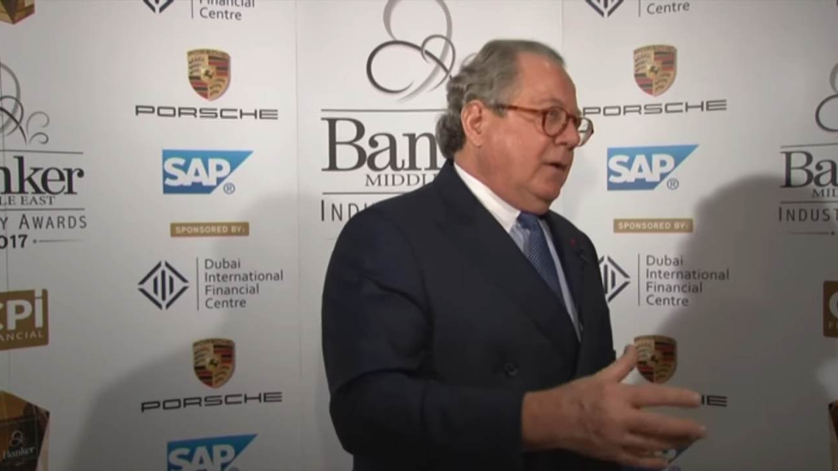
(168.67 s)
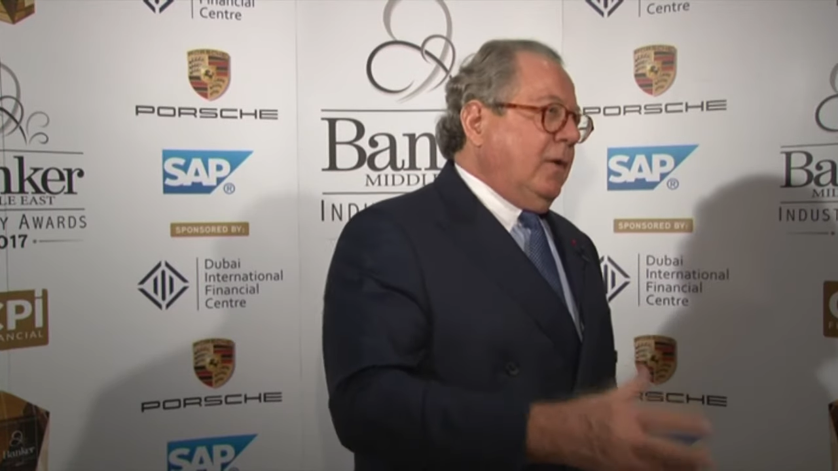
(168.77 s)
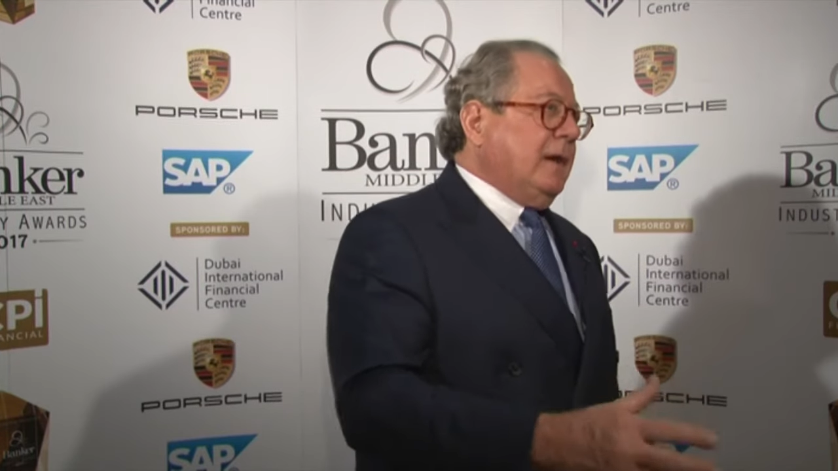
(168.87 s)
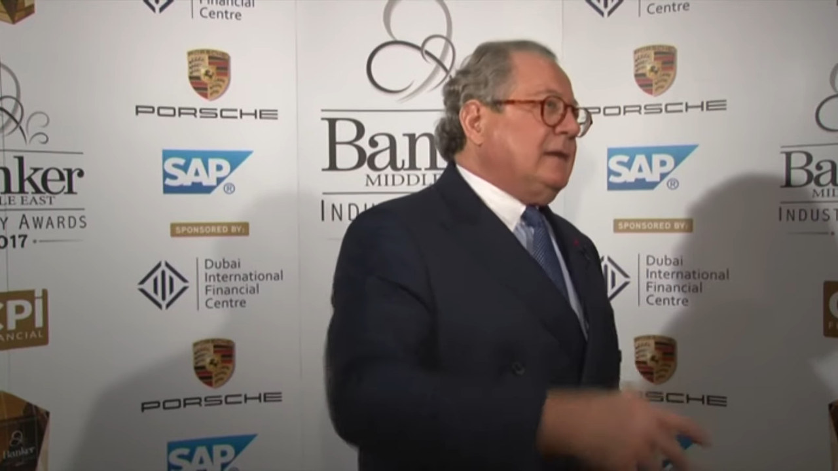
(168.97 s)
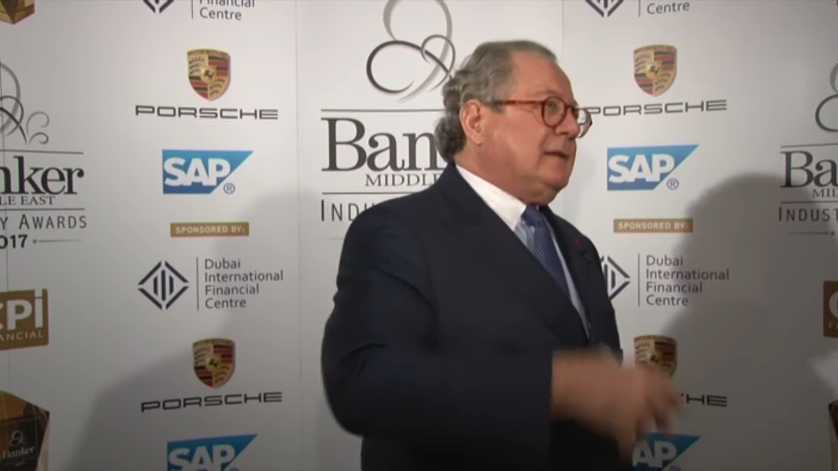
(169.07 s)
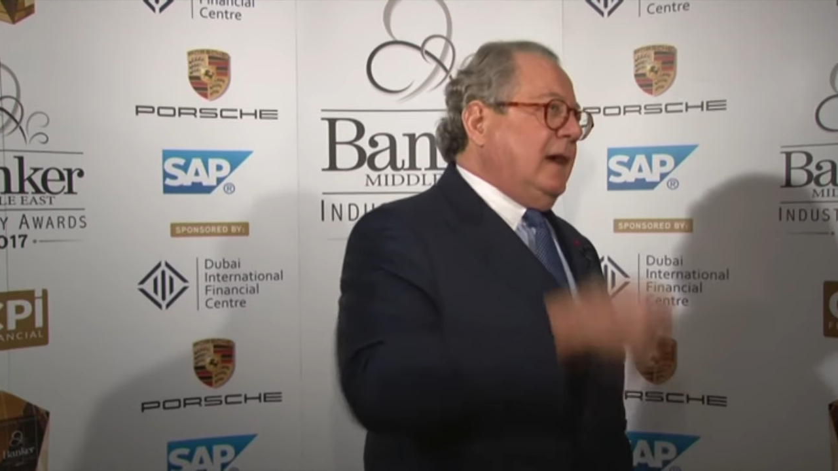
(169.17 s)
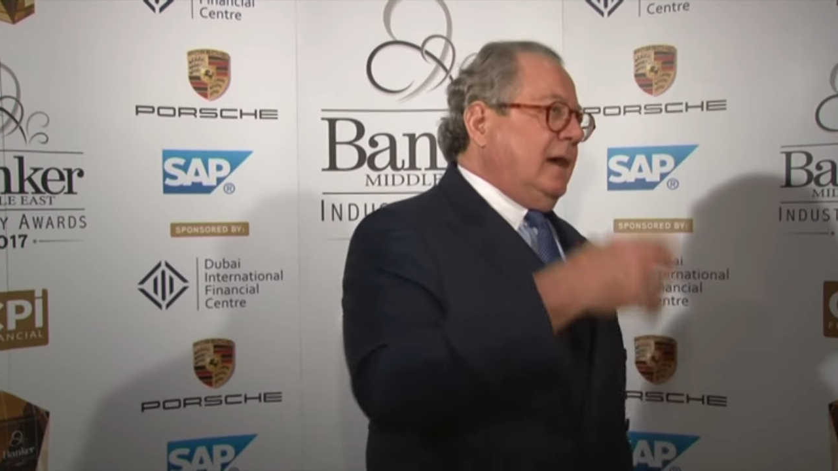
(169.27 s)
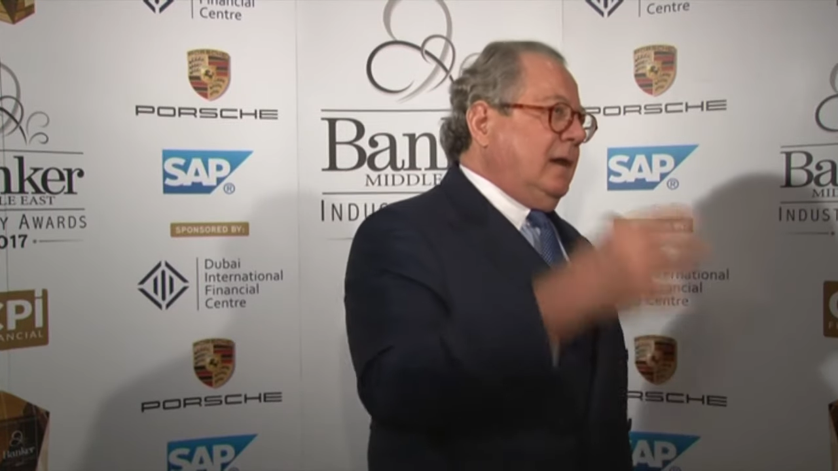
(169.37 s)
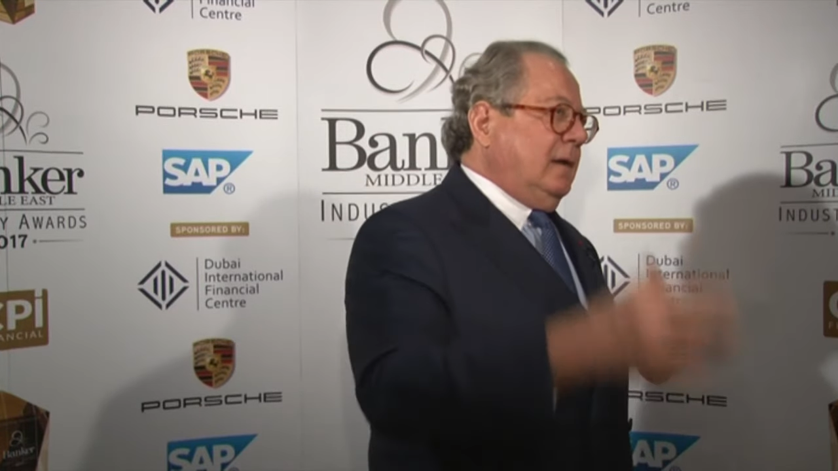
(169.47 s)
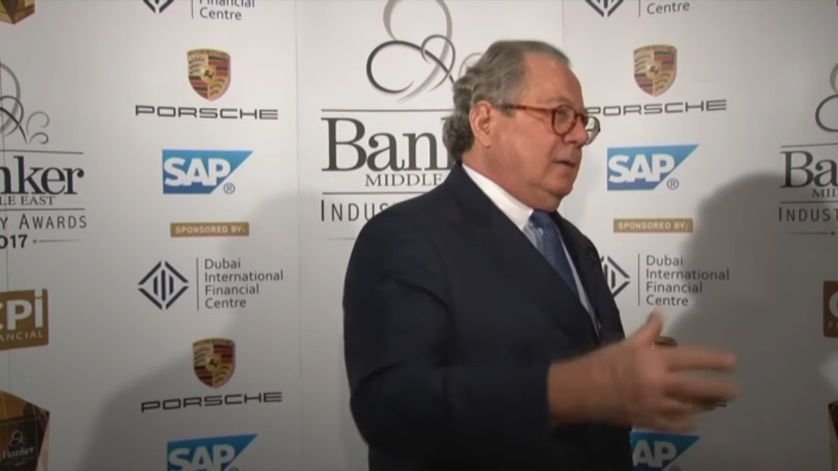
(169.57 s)
a
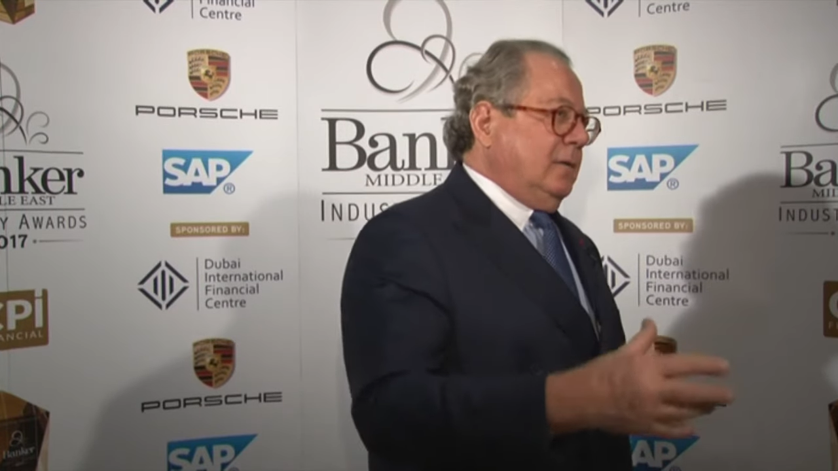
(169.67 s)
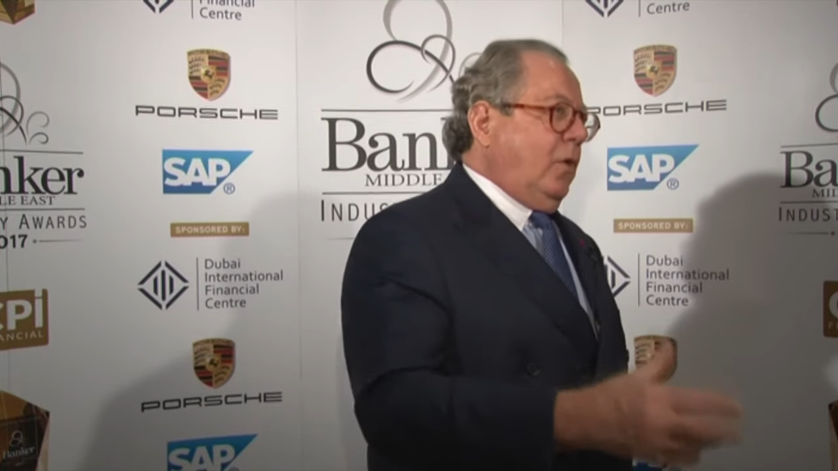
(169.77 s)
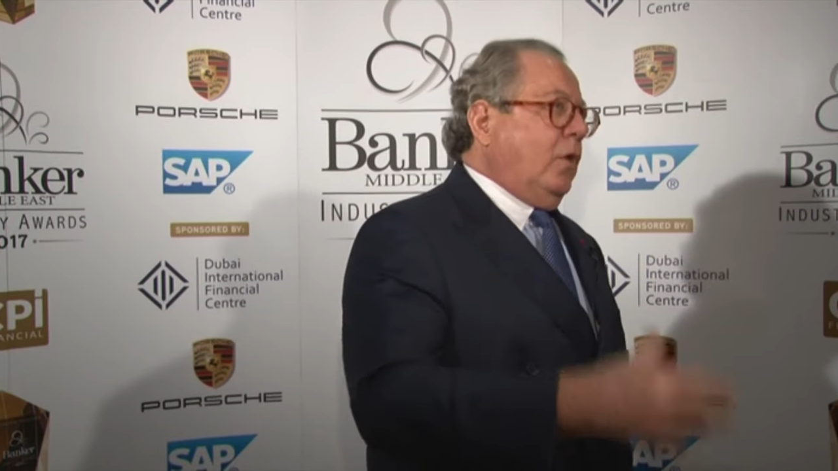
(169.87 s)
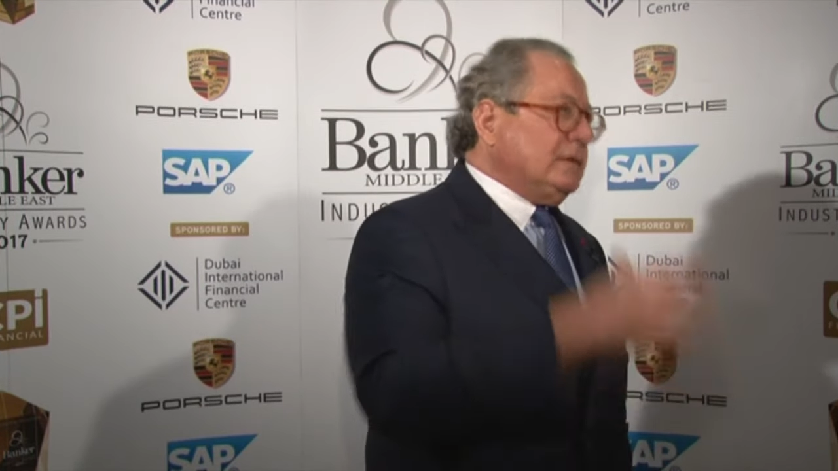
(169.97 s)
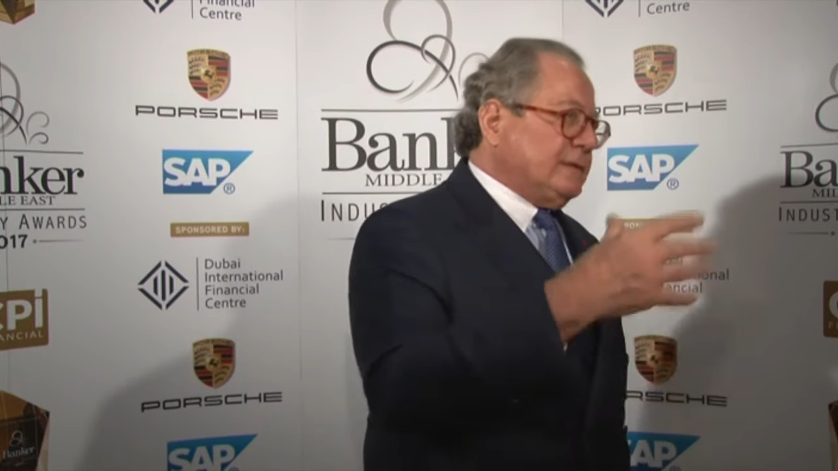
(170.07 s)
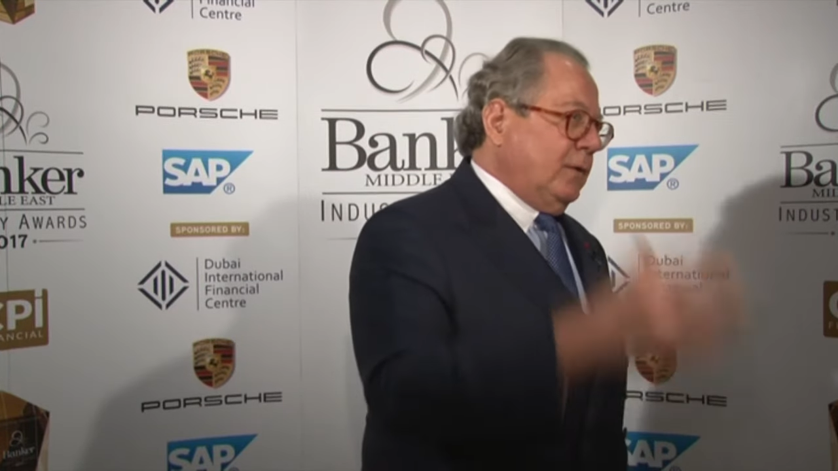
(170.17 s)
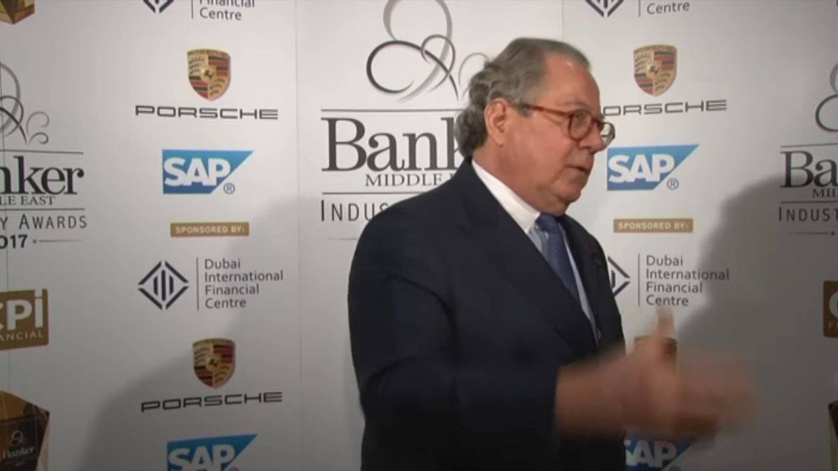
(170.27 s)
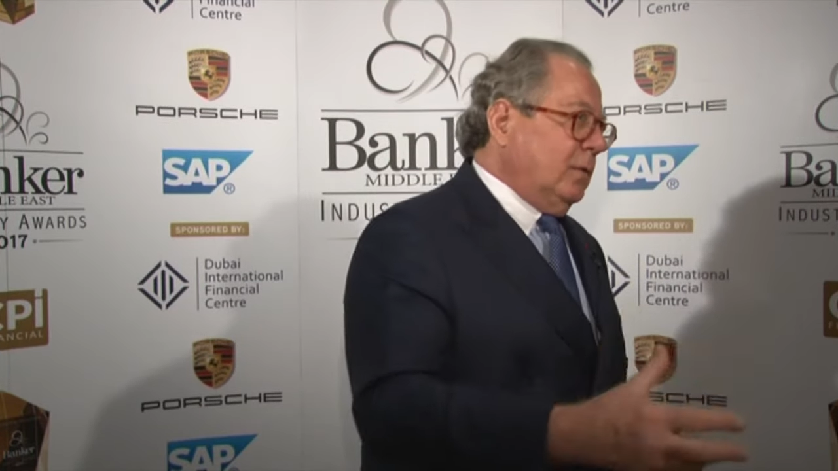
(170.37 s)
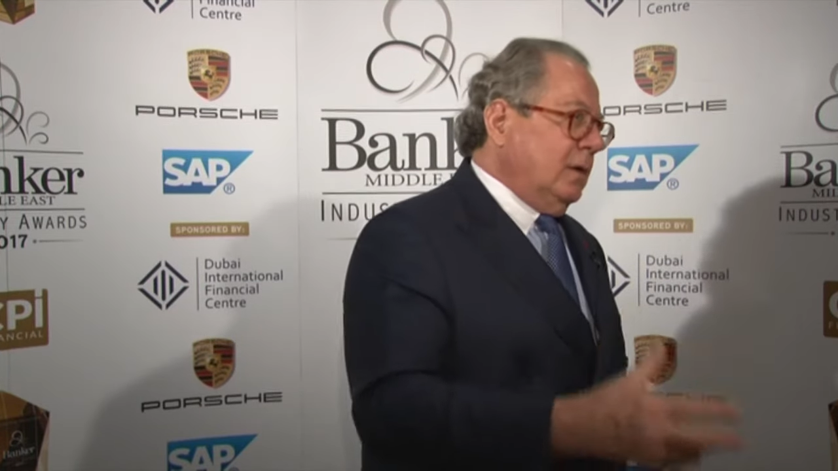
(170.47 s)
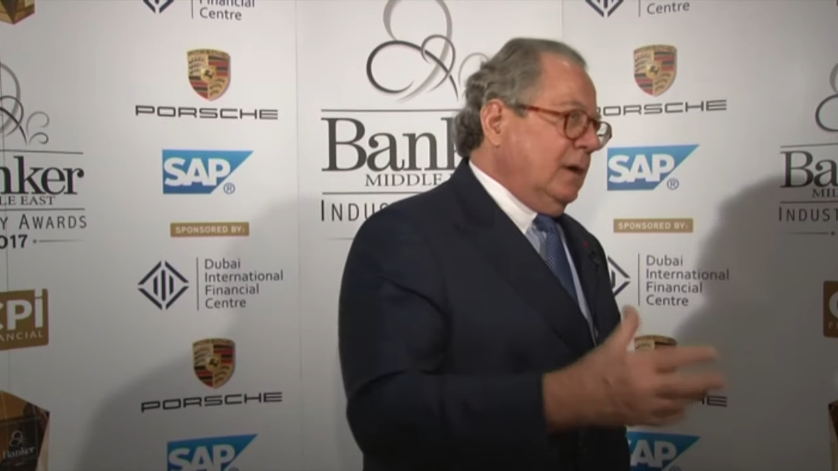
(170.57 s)
retail also.